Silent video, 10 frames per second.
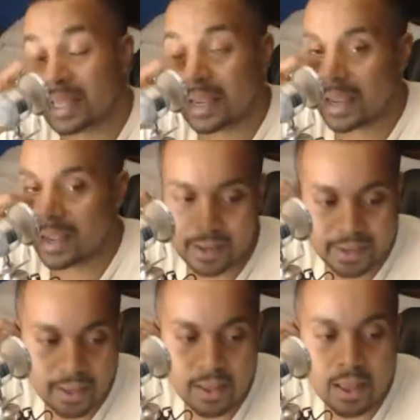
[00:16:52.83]
I
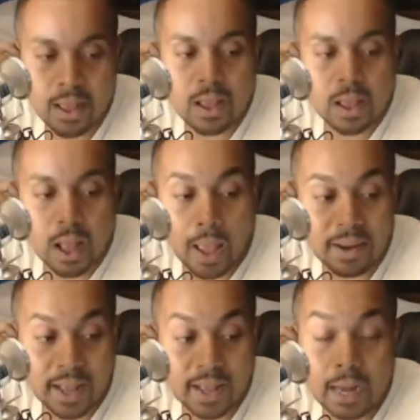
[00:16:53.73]

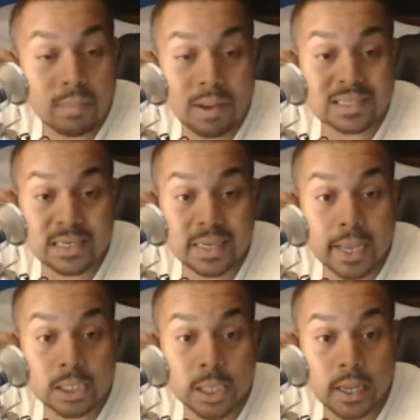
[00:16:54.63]
mean, I don't mind seeing
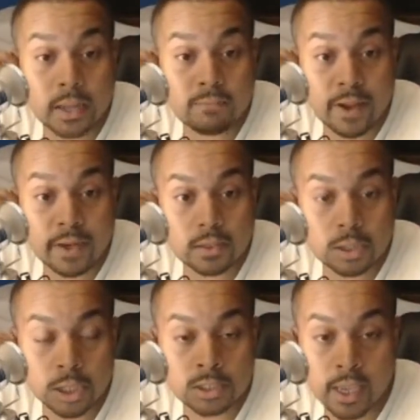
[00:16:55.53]
AJ fight
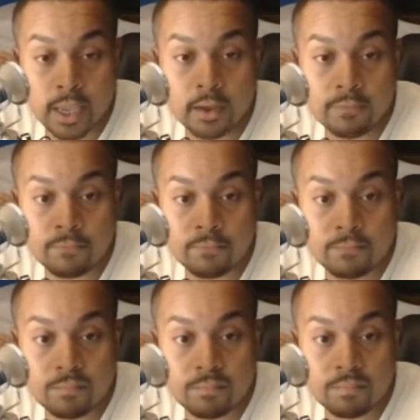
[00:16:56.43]
Shinsuke
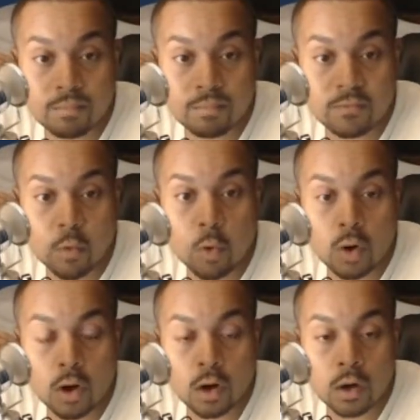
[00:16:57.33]

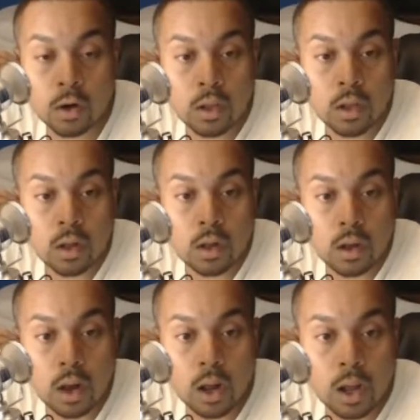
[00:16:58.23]
for
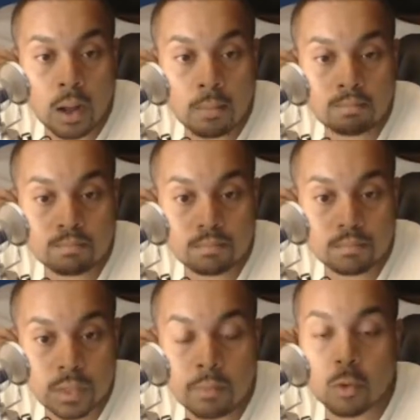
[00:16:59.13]

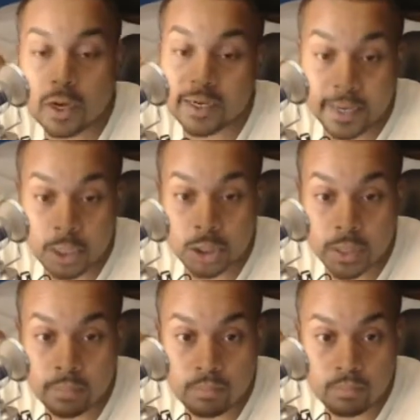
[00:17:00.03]
number one contendership,
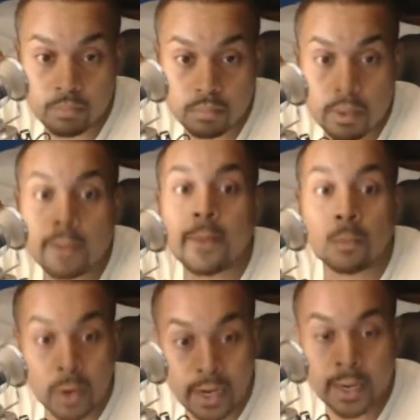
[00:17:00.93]
and then
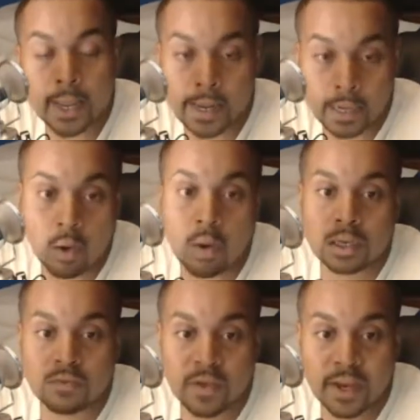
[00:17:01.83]
win it and go on to
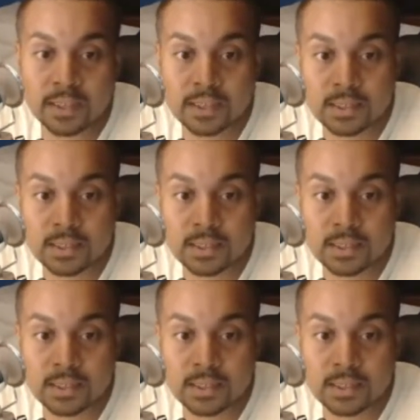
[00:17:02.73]
face